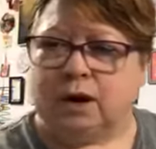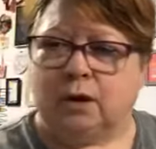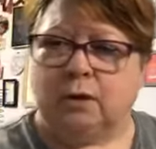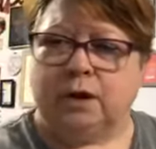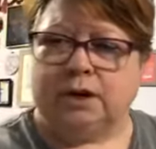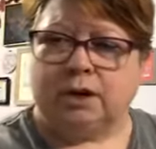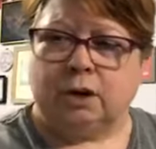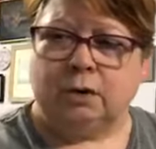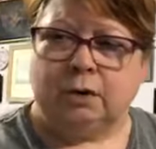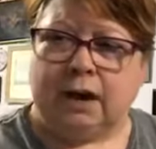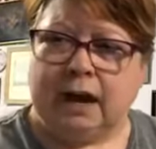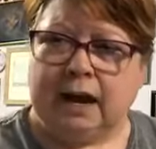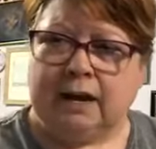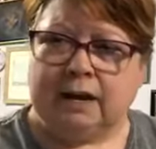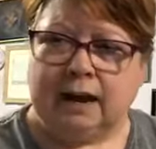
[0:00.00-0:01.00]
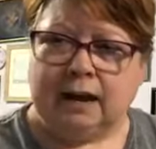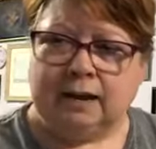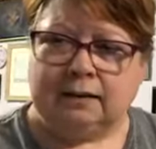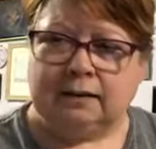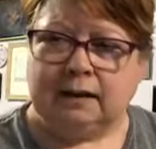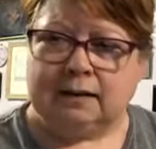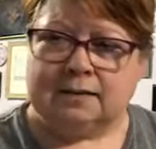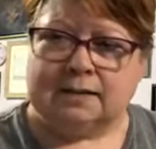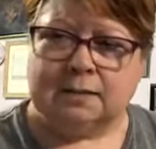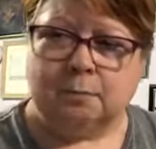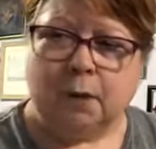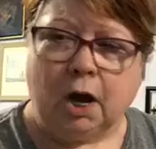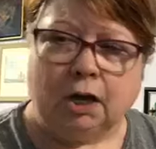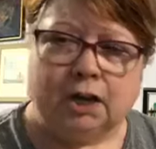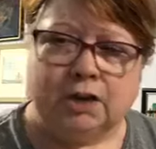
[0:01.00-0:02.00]
where you're going to create a
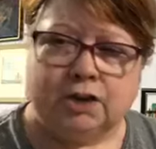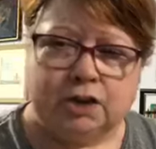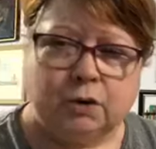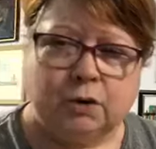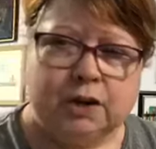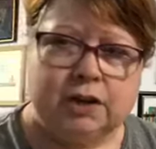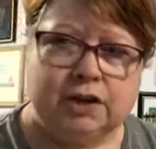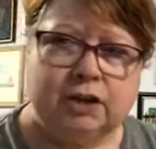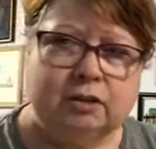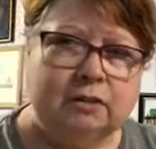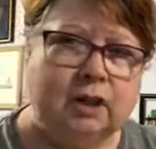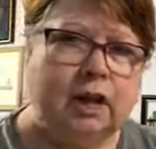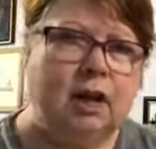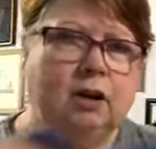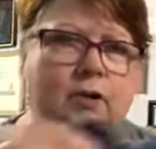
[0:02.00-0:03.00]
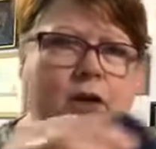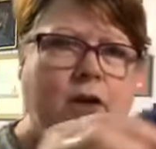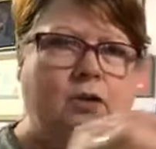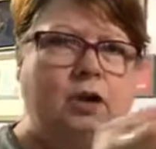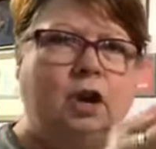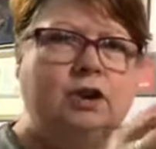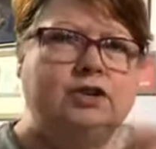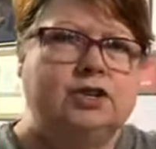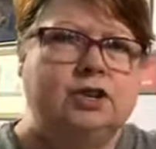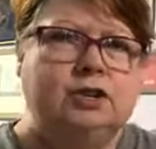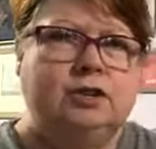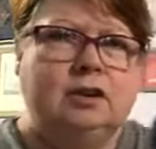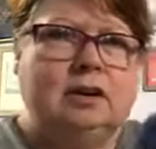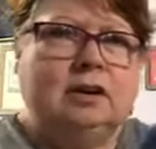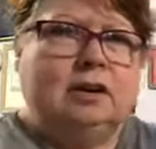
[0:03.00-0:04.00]
smallish creature, you know, no
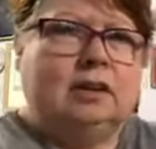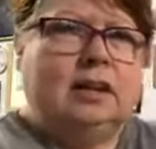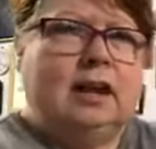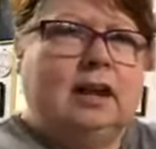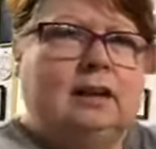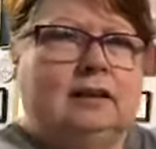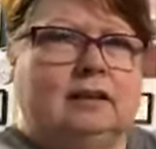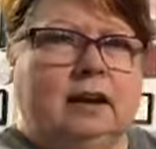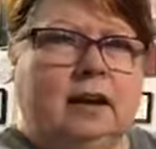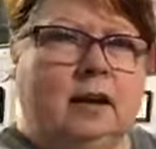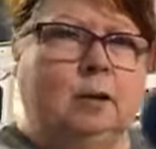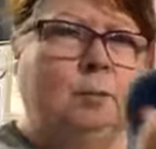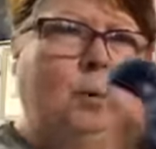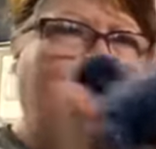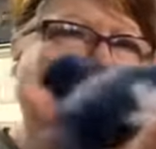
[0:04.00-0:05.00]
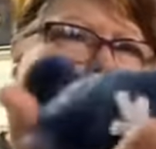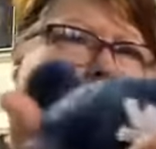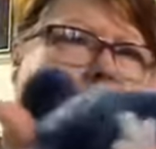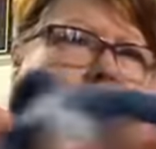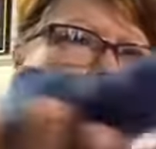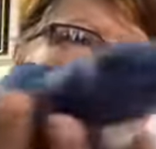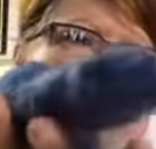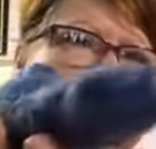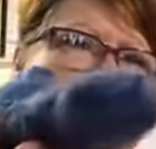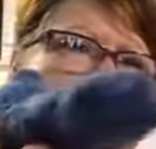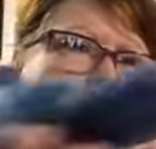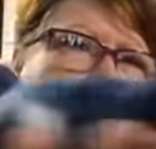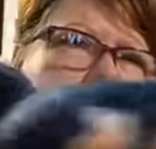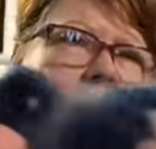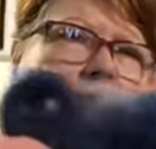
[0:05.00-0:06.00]
larger than, you know, palm
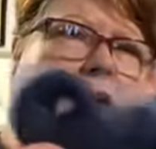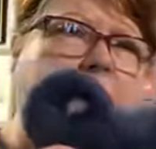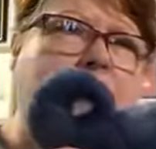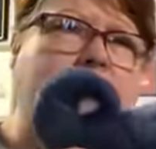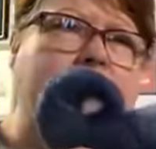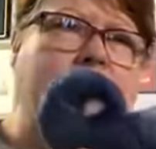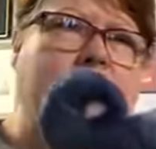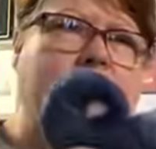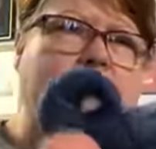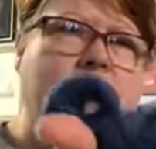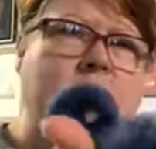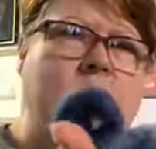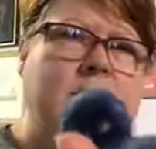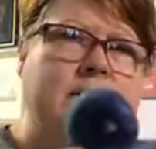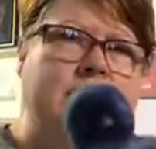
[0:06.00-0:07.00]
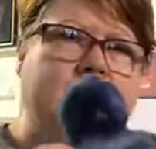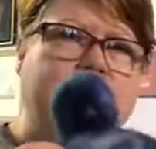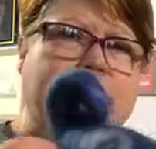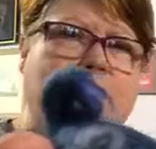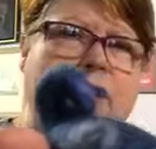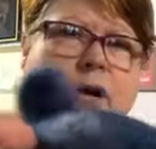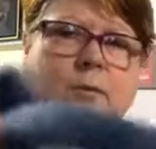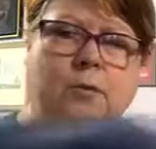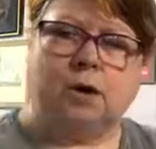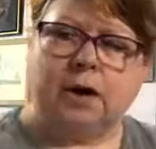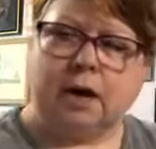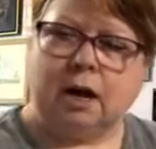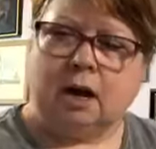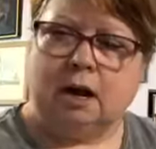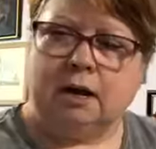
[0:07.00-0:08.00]
size, okay, like the little lizard that
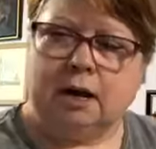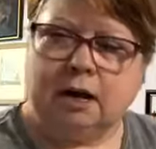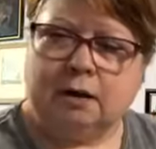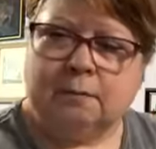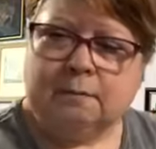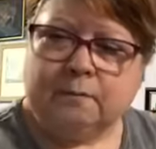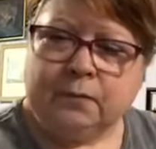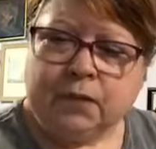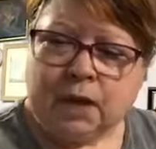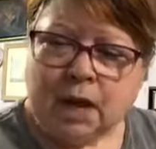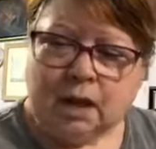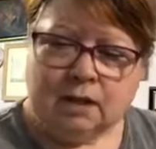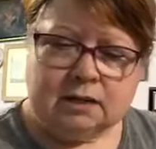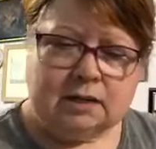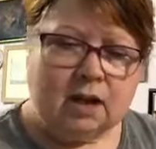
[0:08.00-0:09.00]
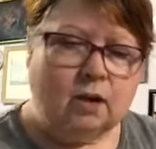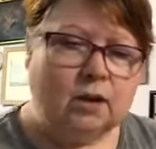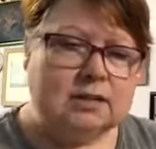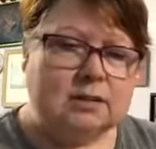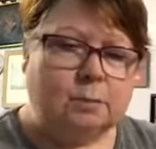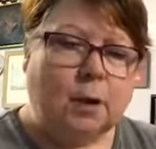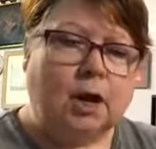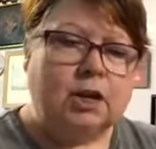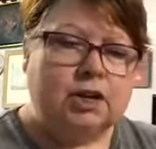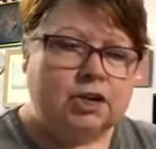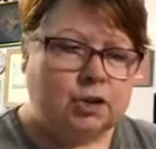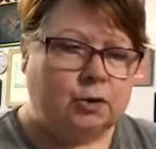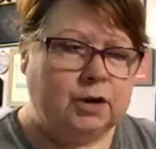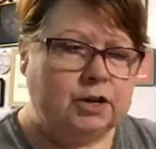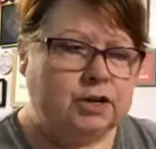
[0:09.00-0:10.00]
I'm working on here. So a
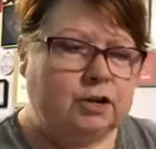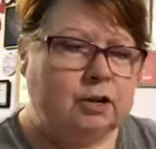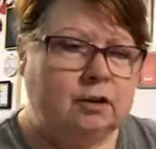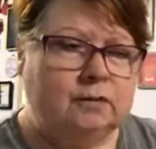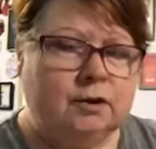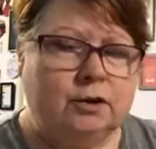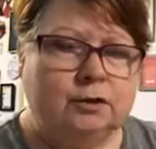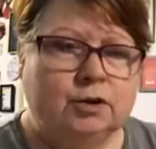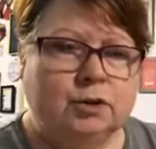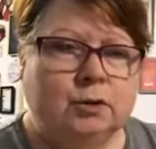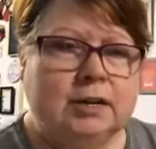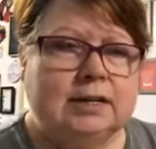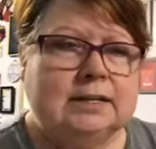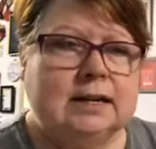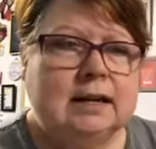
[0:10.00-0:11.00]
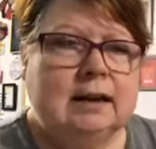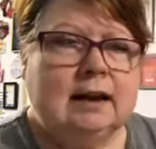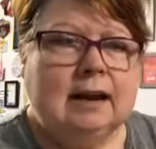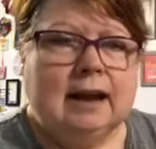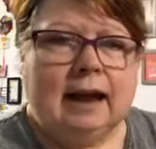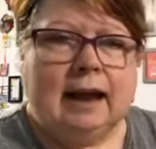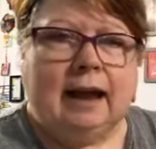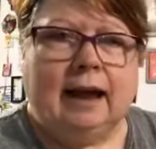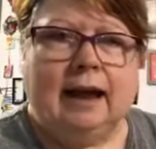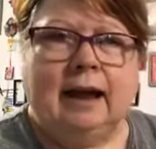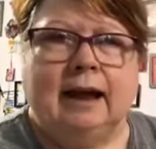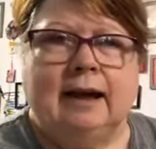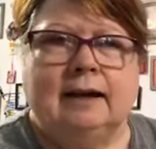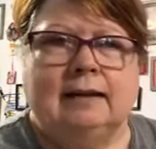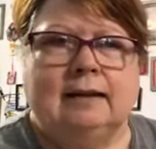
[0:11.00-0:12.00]
smallish creature of your choice.
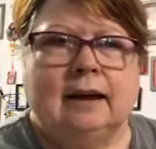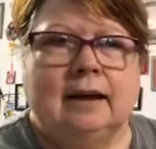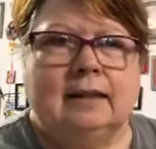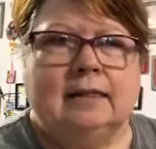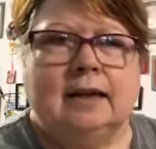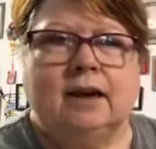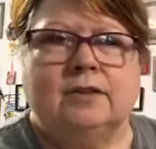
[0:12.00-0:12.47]
And